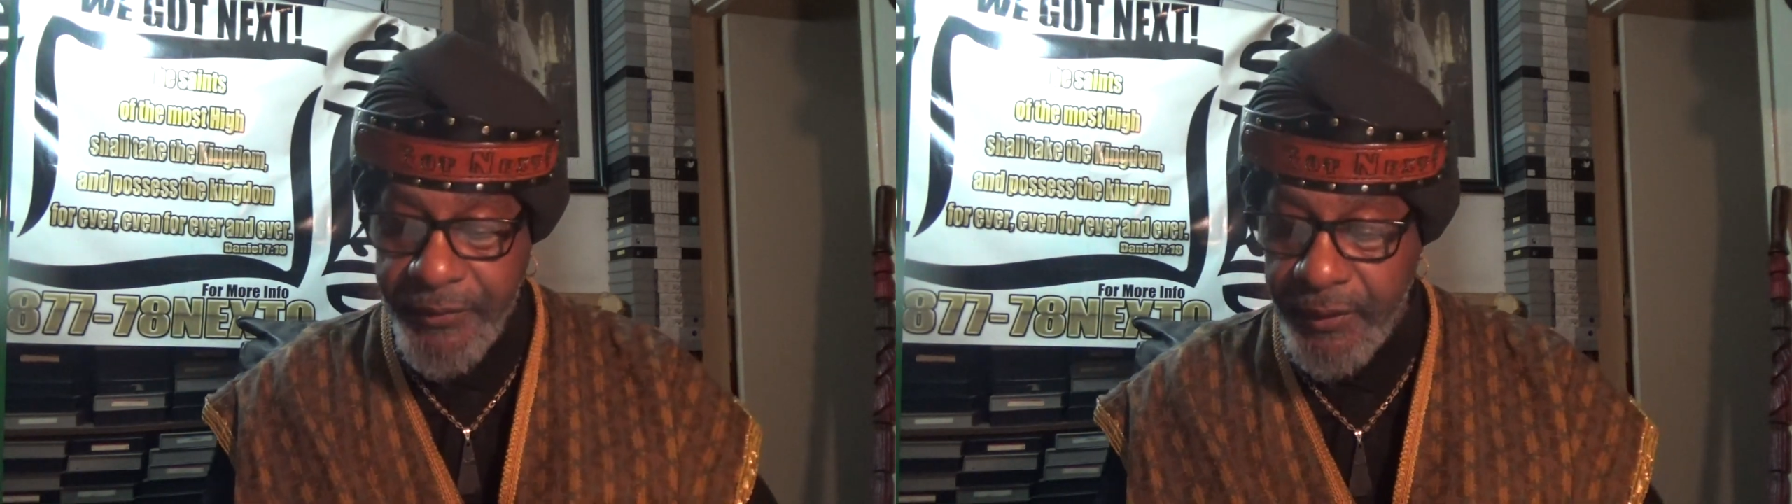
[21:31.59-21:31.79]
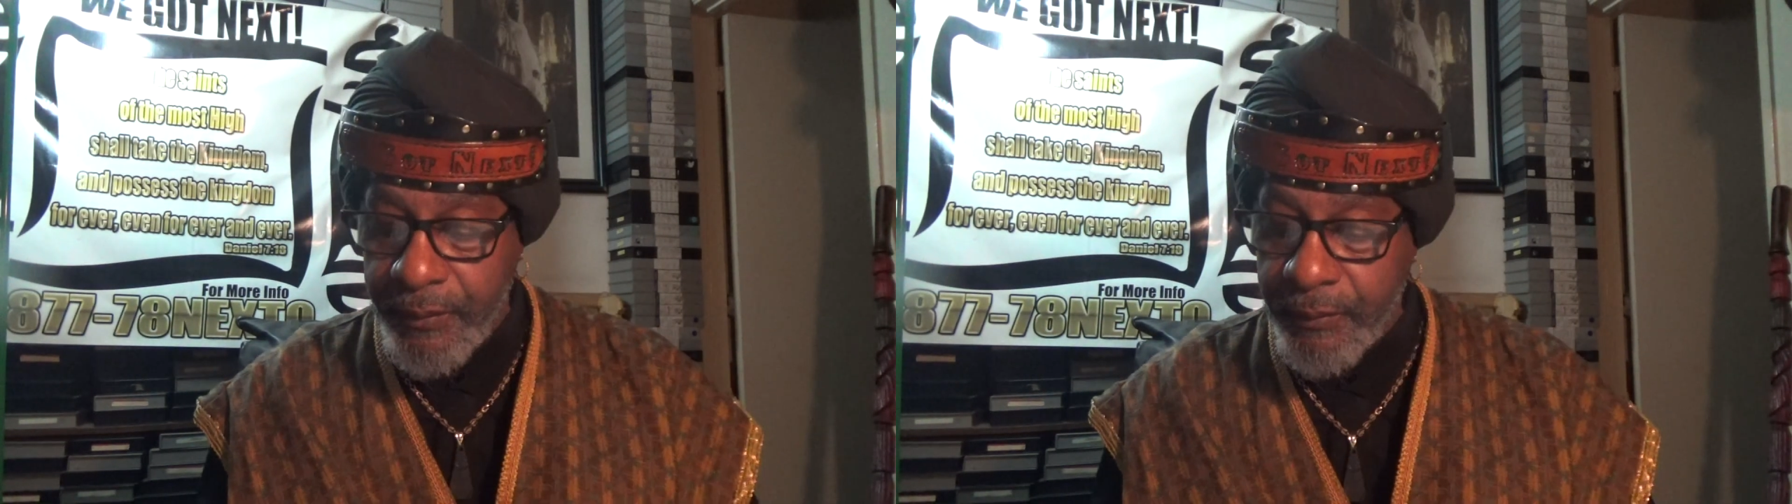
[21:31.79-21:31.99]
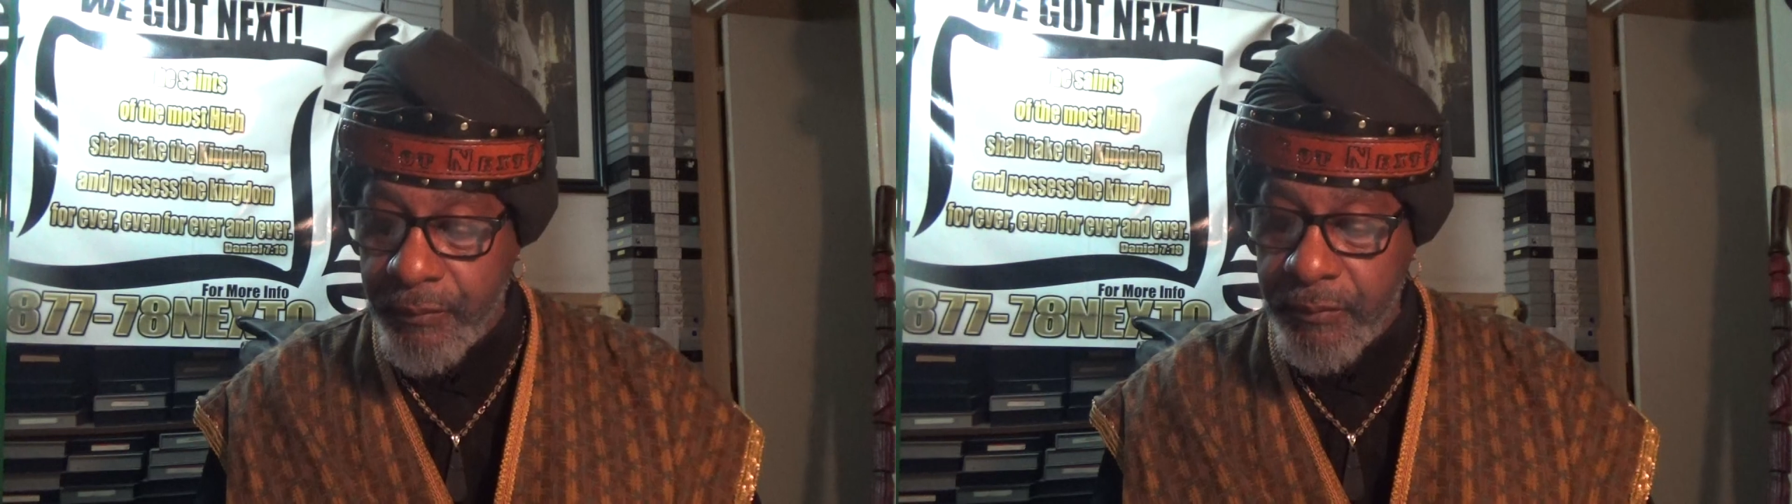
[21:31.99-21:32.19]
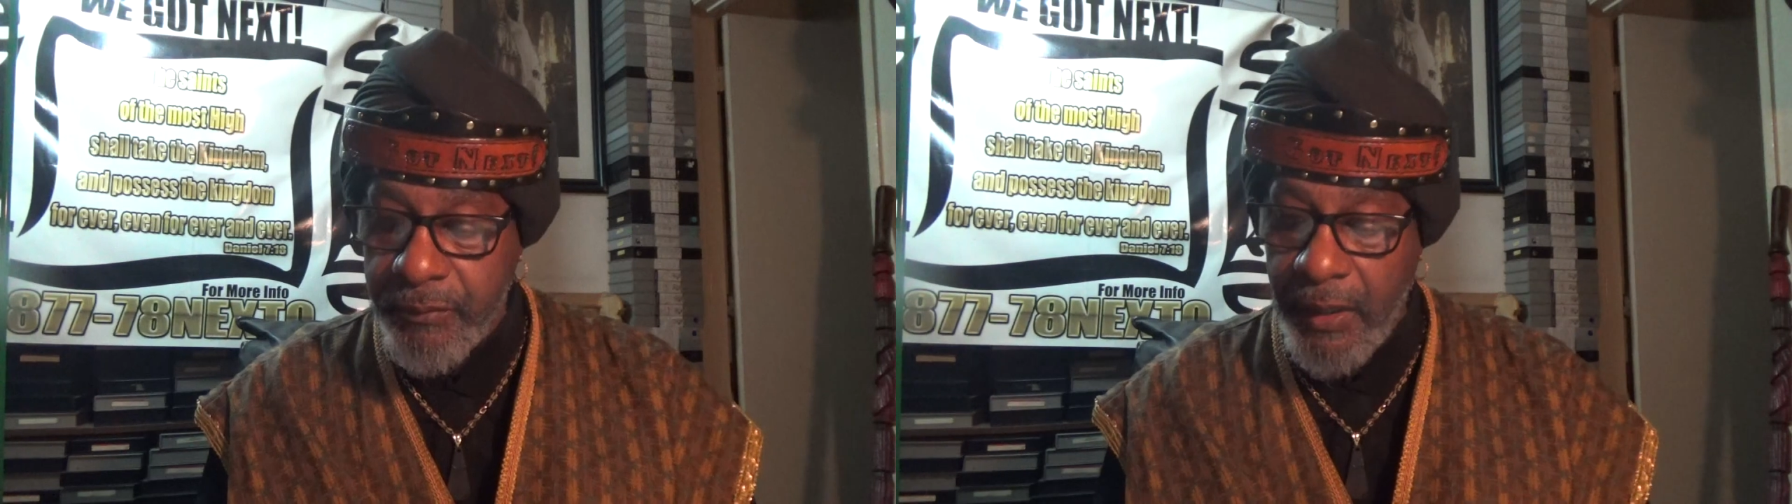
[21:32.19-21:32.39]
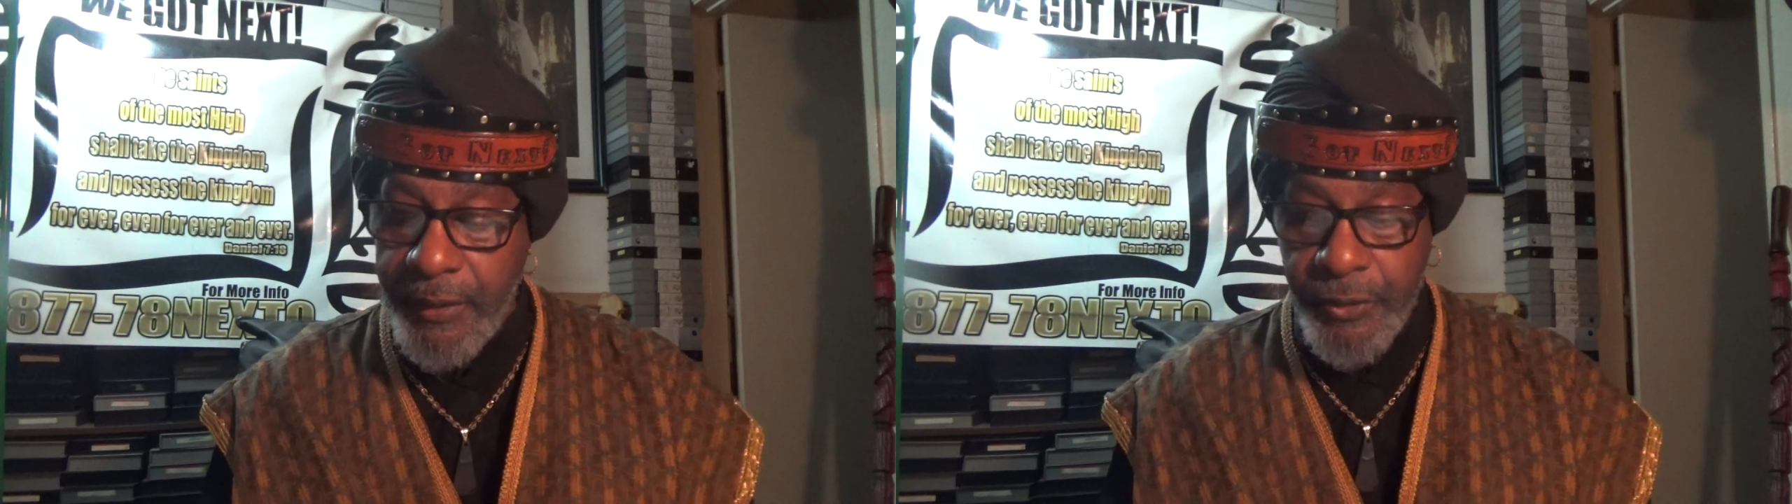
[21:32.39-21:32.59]
D.
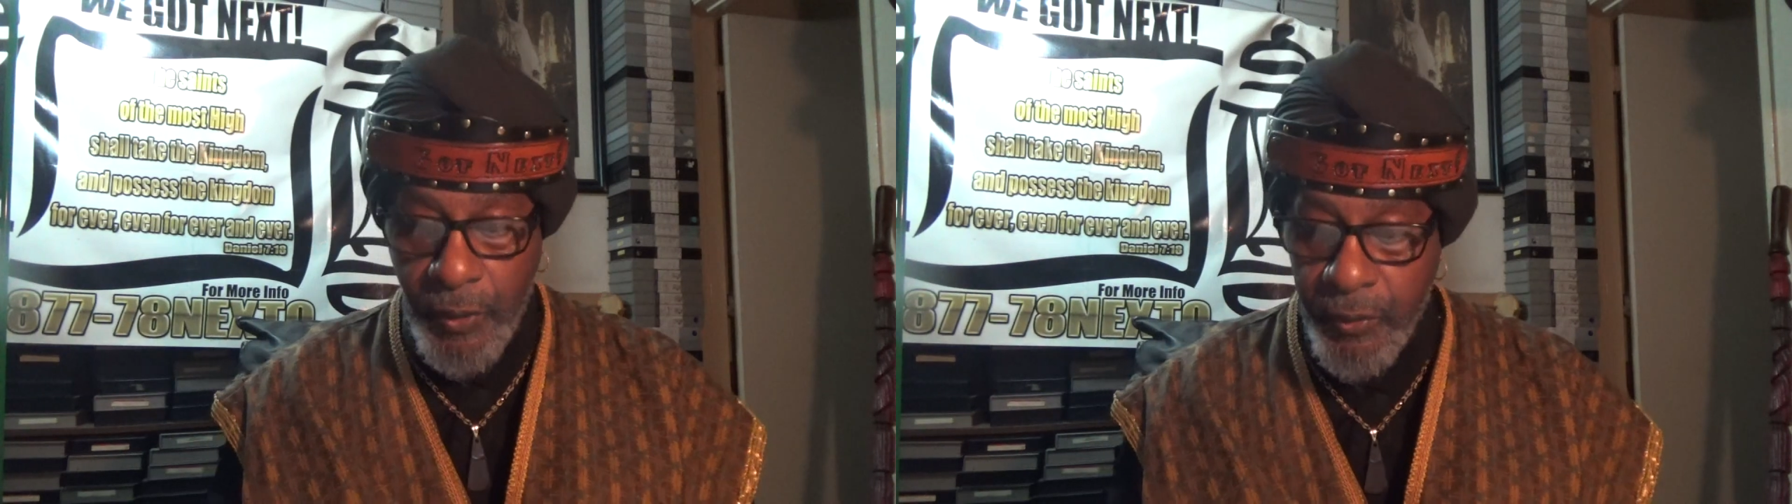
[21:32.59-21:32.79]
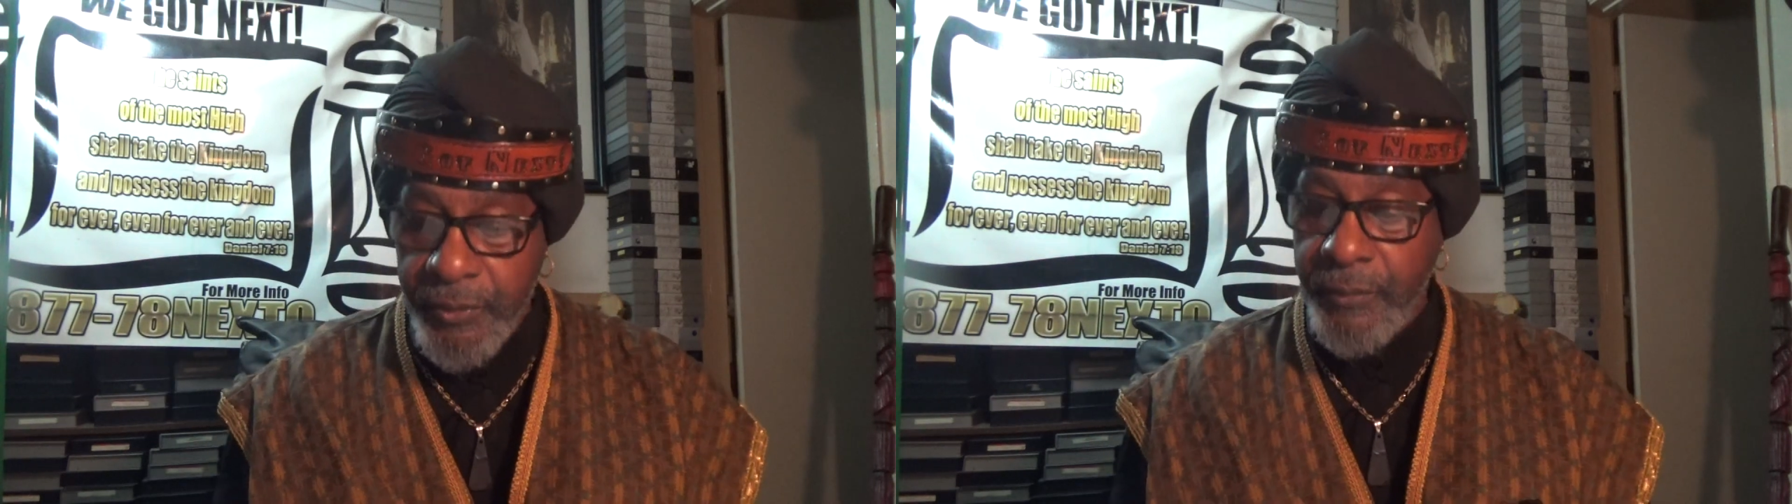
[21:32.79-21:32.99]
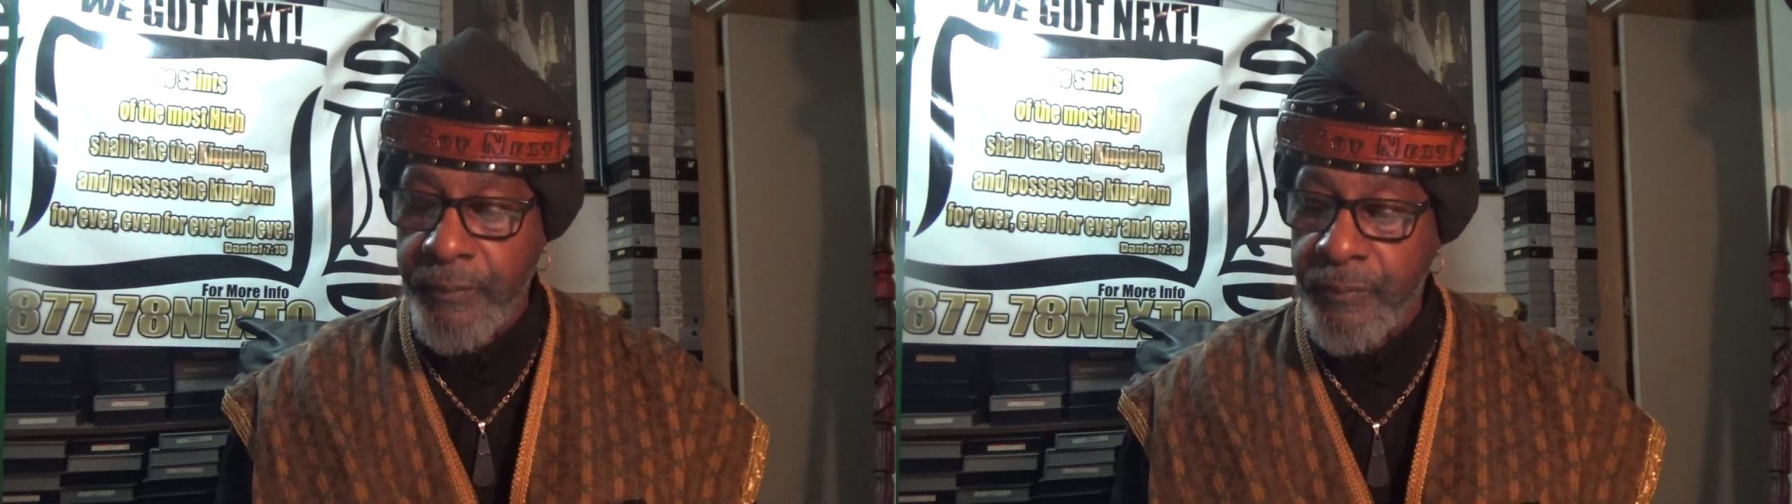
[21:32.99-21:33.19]
I showed you.